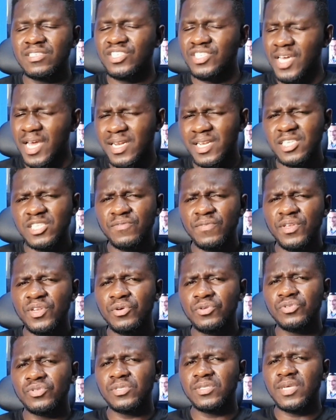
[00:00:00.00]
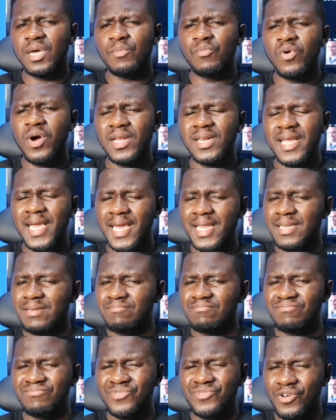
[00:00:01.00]
share this video to someone,
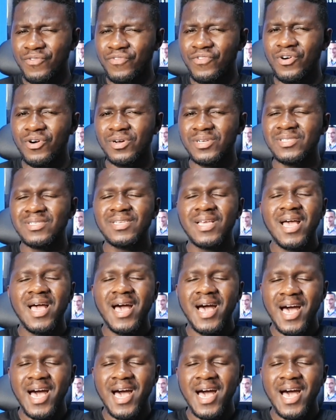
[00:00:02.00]
and of course,